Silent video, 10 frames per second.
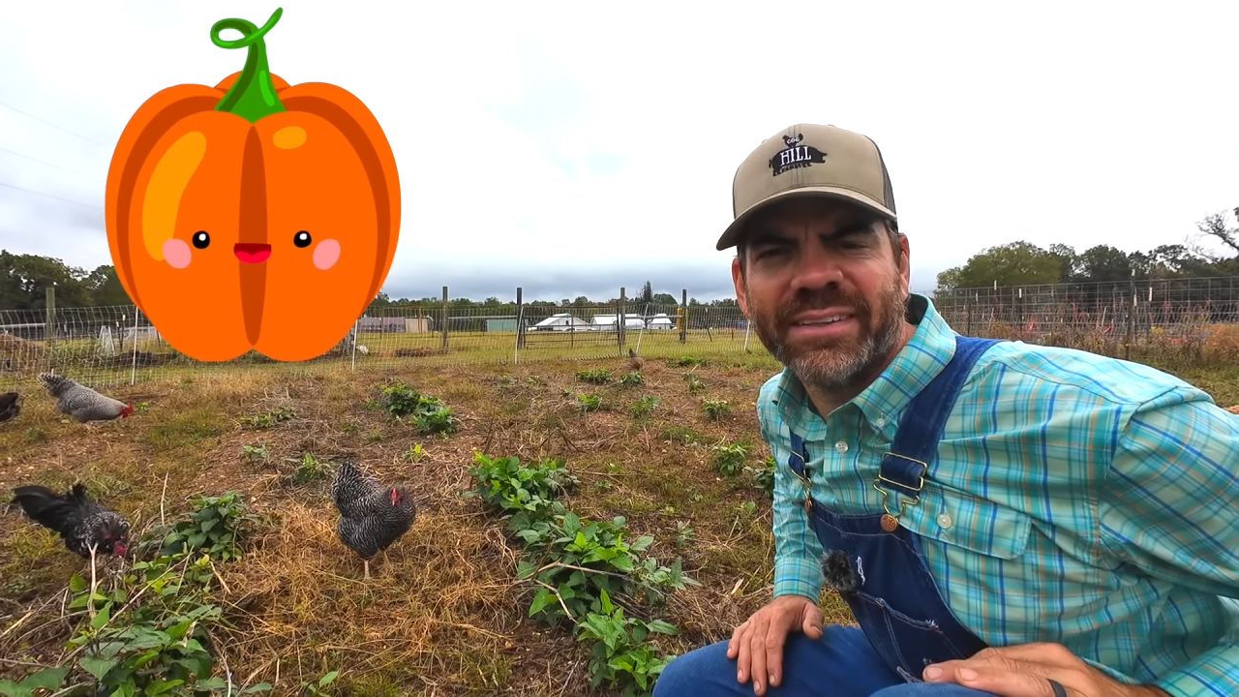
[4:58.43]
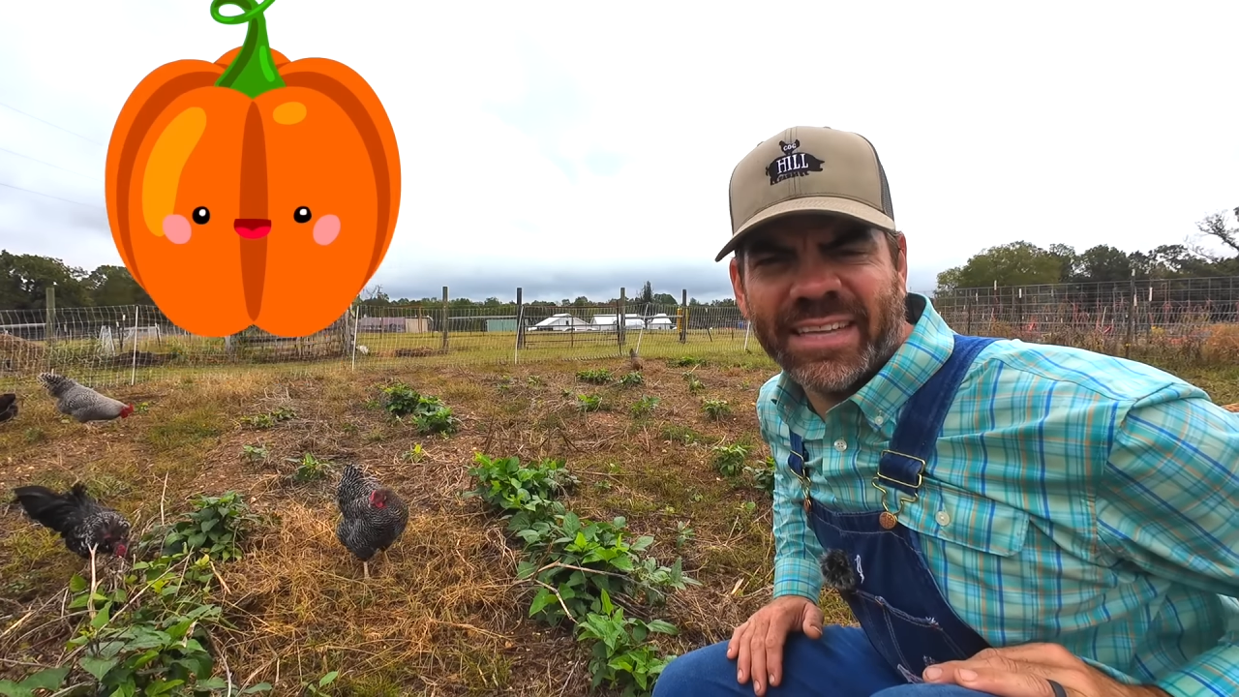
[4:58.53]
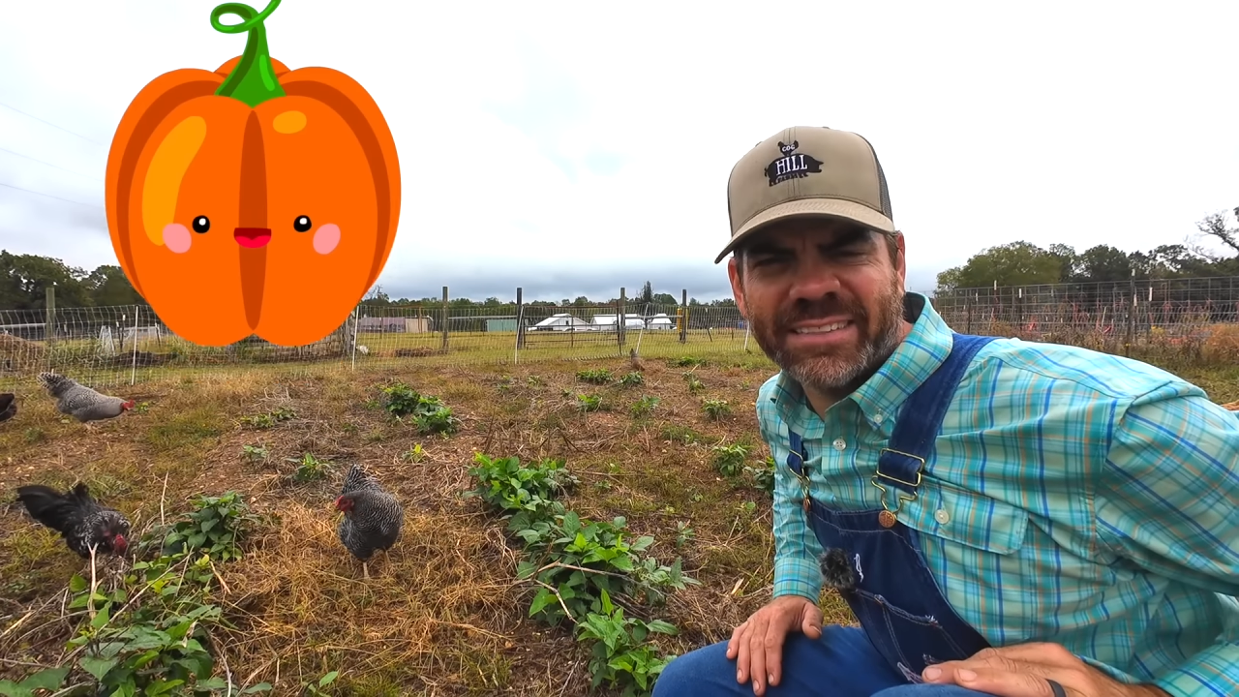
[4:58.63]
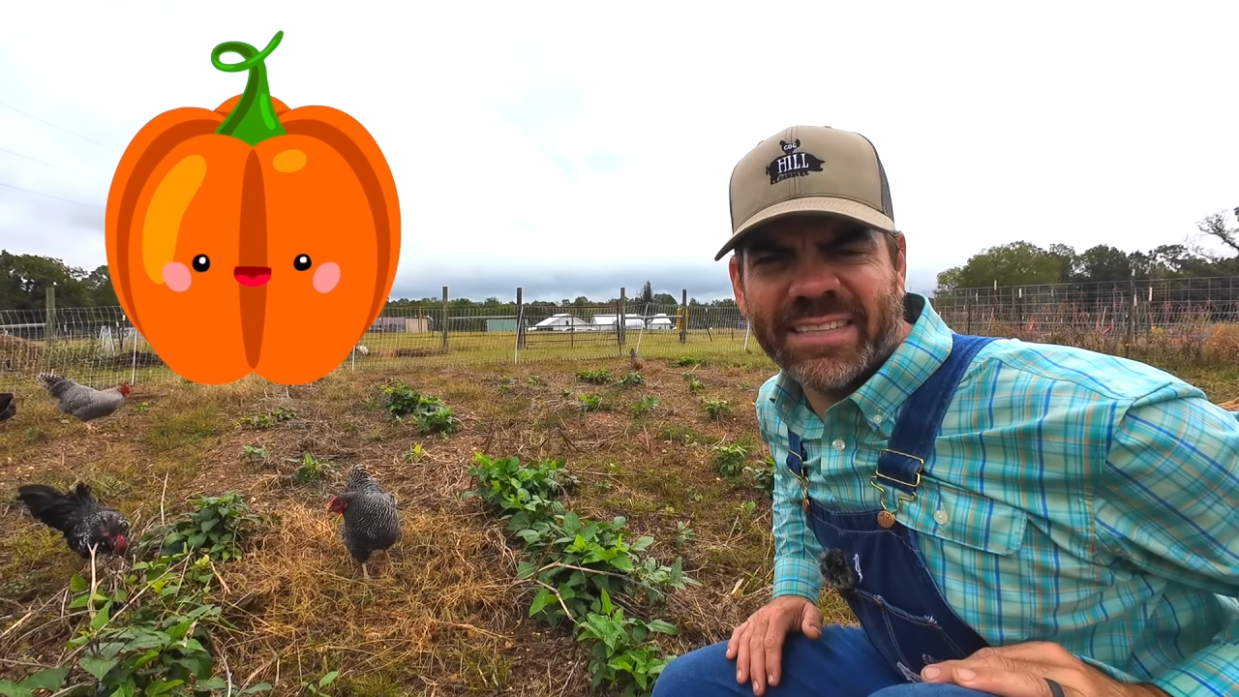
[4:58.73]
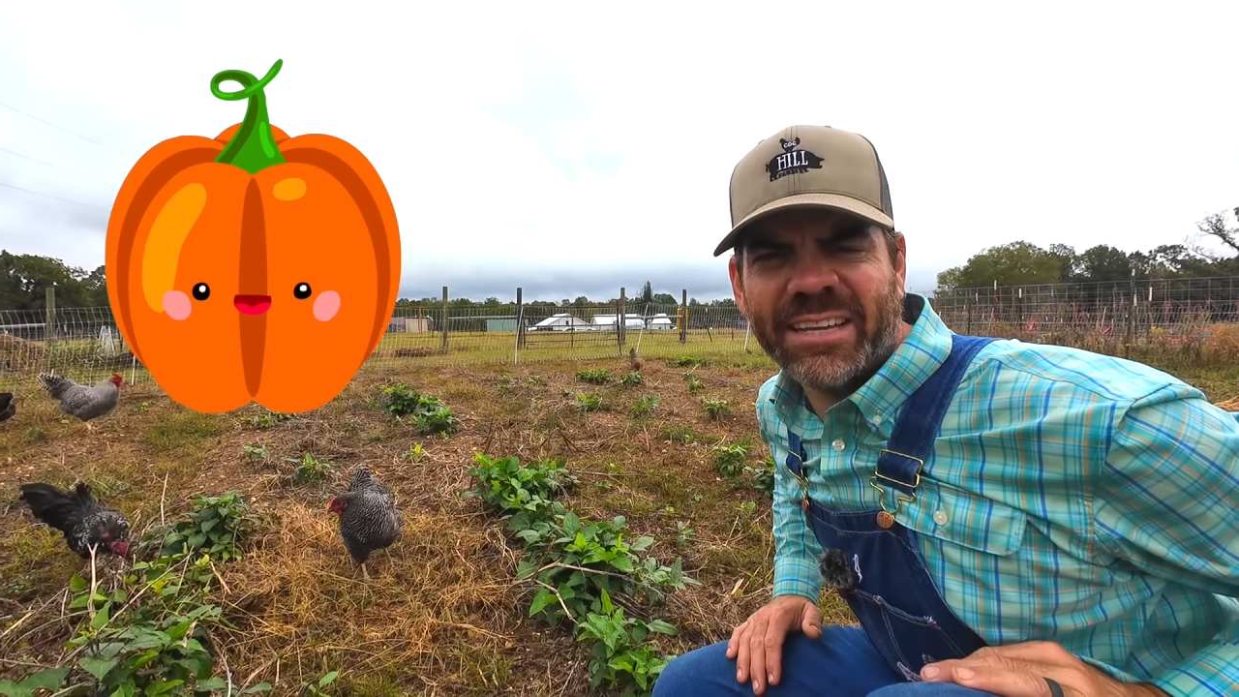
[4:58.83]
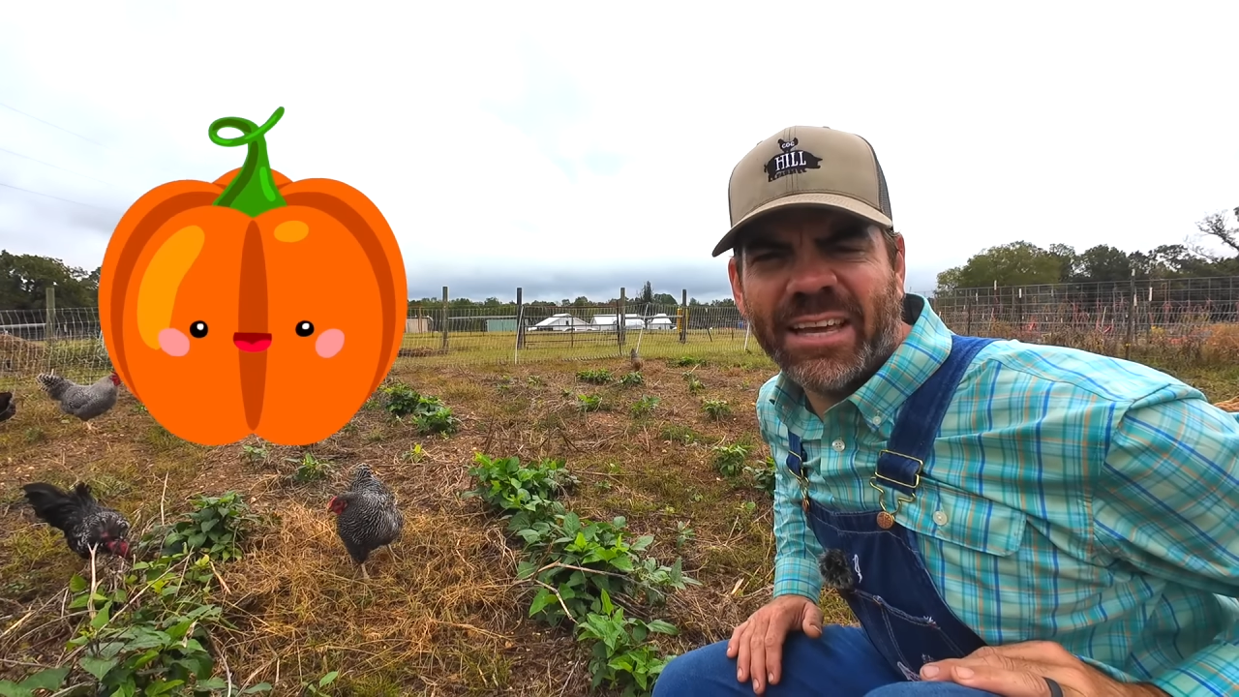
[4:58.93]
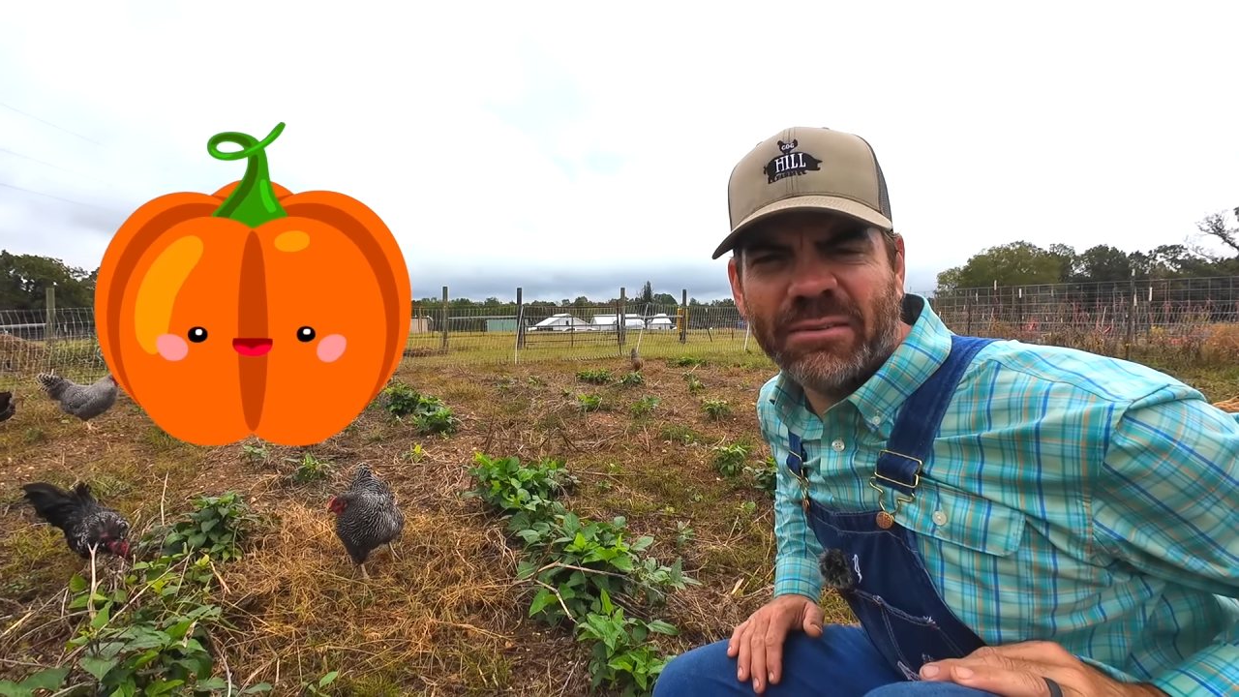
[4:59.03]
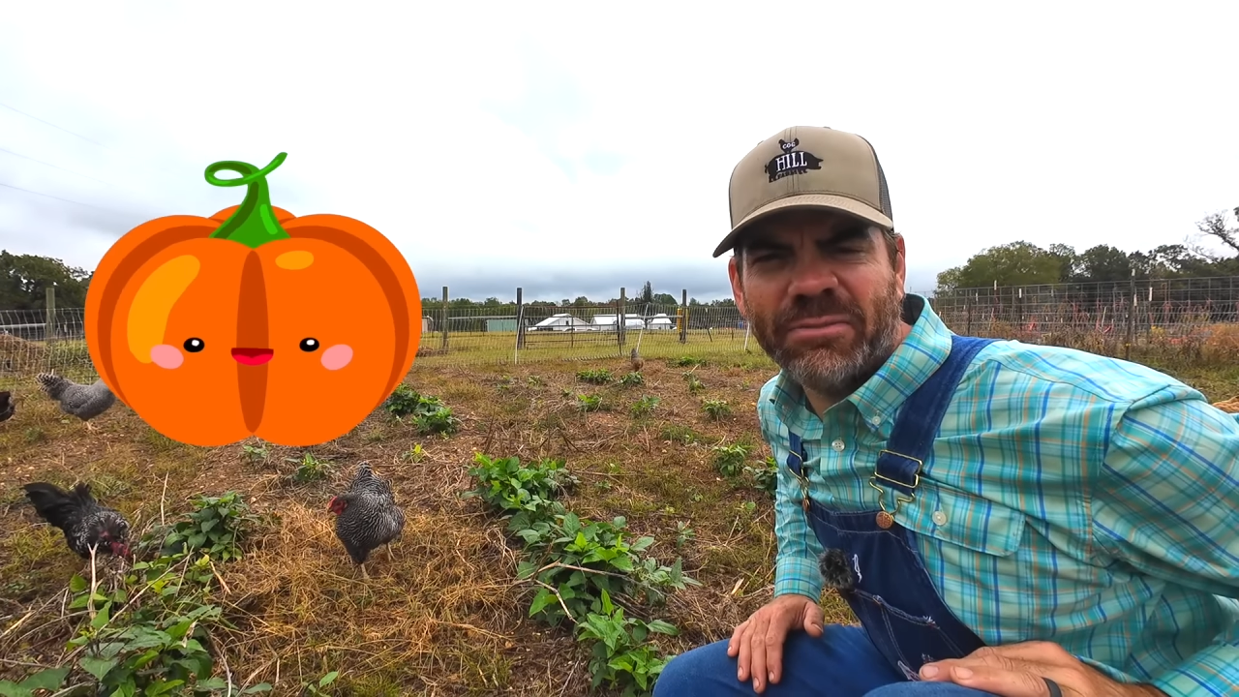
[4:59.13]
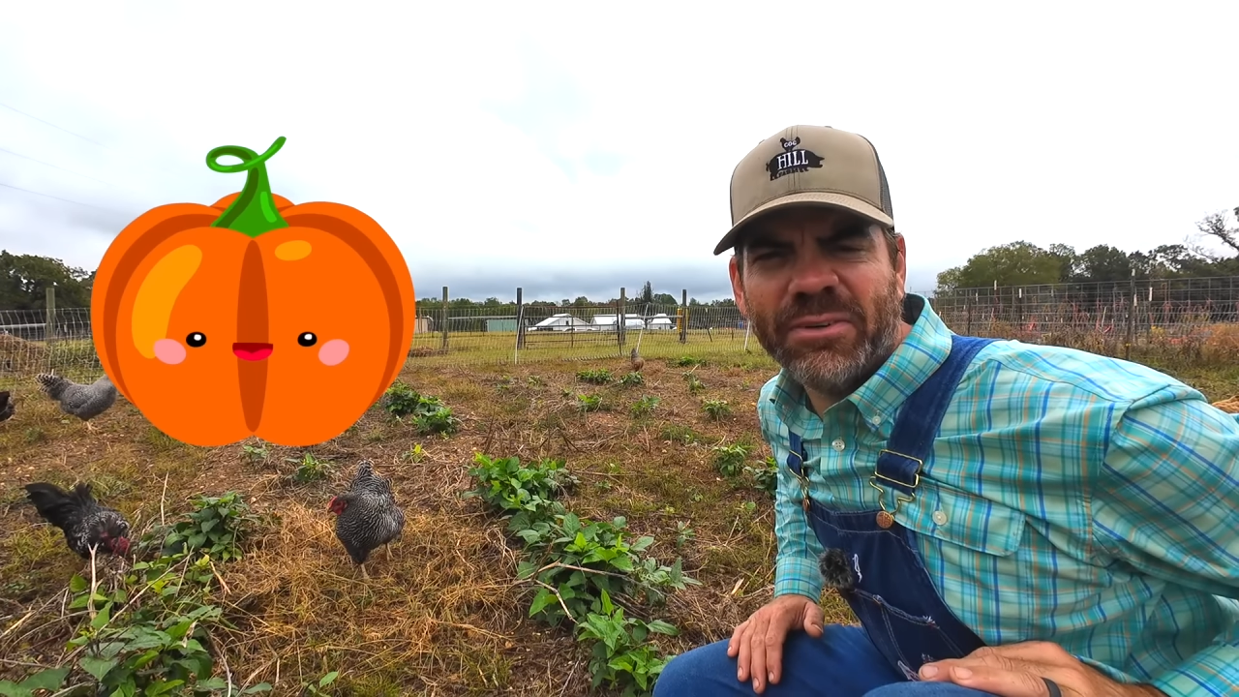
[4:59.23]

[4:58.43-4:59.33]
That sound like